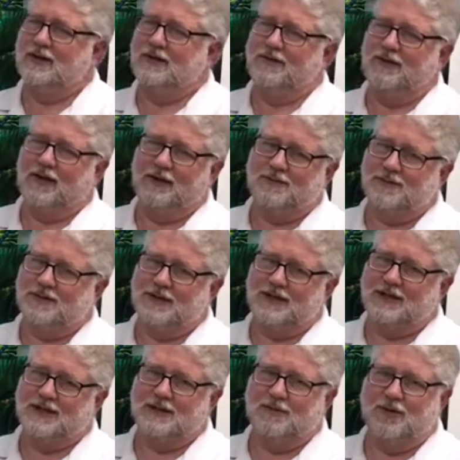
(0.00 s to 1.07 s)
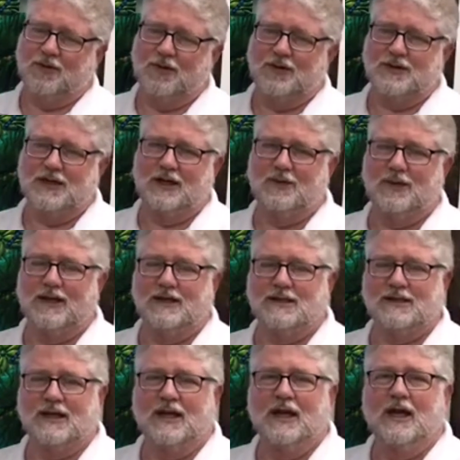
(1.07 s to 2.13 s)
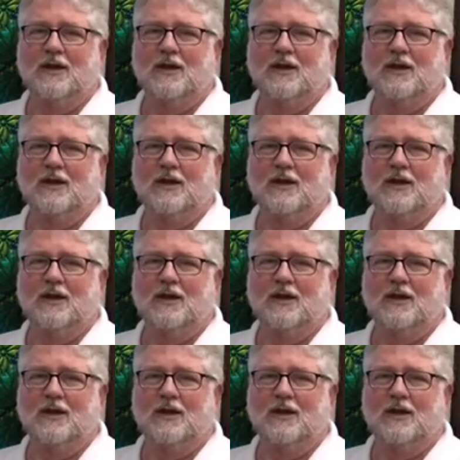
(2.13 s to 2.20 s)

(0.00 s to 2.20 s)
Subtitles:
developed sense in birds anyways.